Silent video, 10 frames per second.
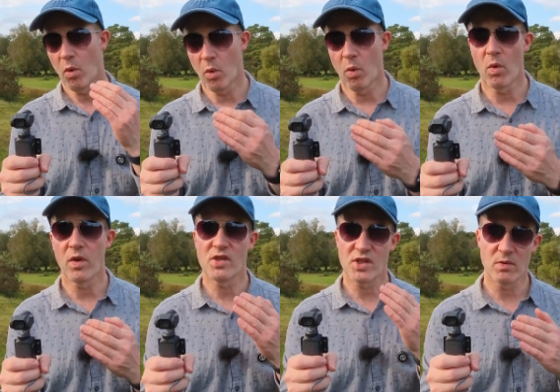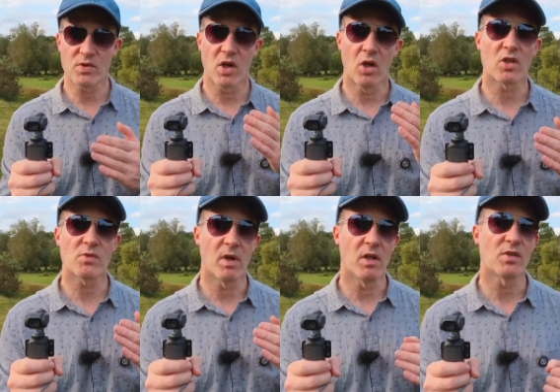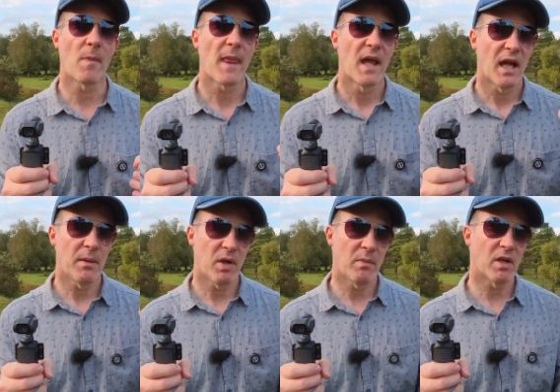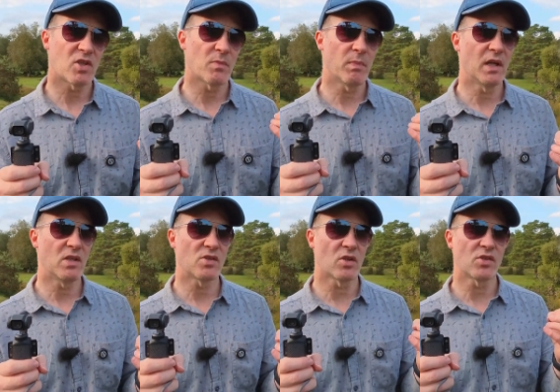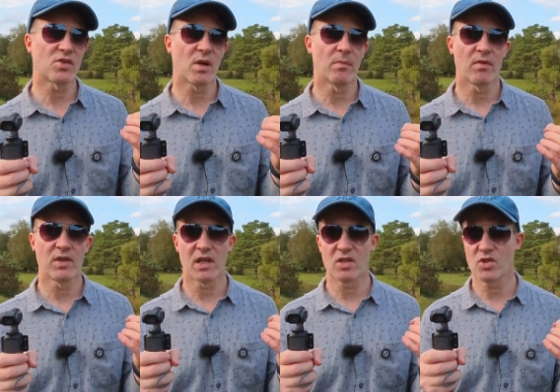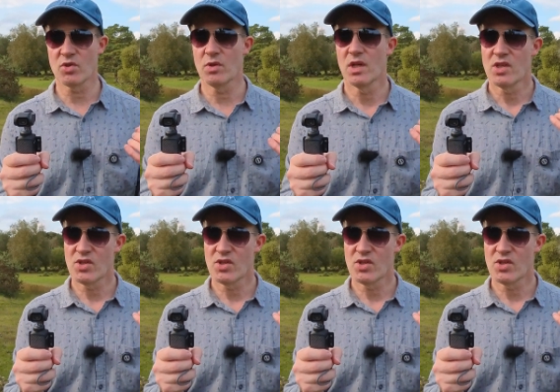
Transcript: or the tilt locks mode and it pretty much depends on some of the actual